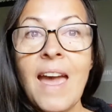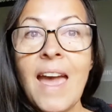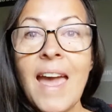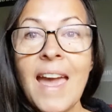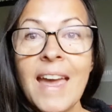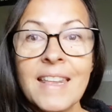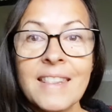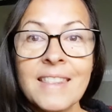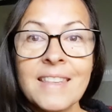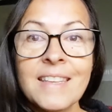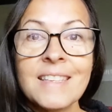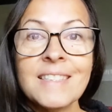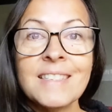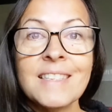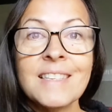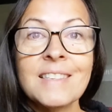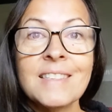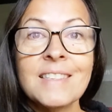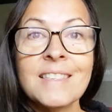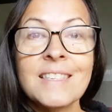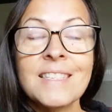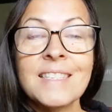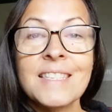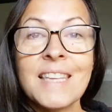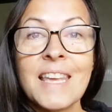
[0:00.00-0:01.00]
And this is
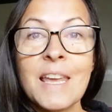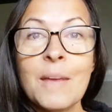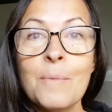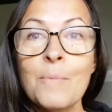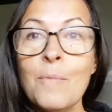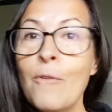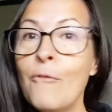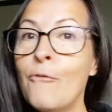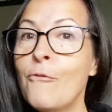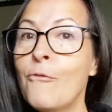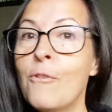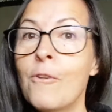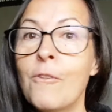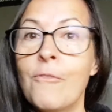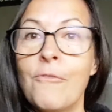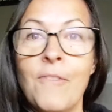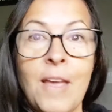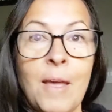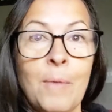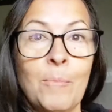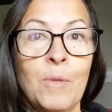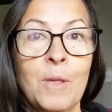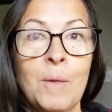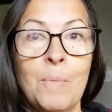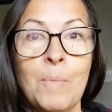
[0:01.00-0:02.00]
the same for
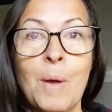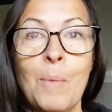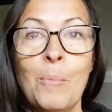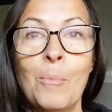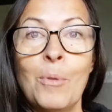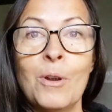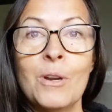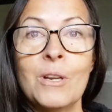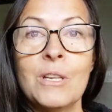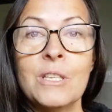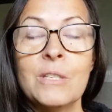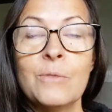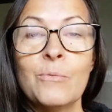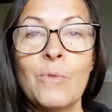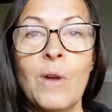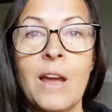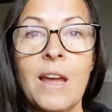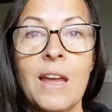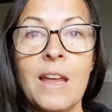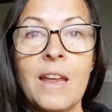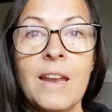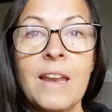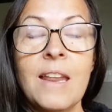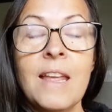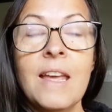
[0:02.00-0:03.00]
family members,
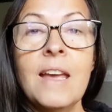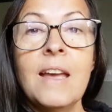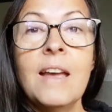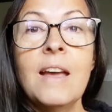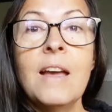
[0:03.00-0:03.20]
right?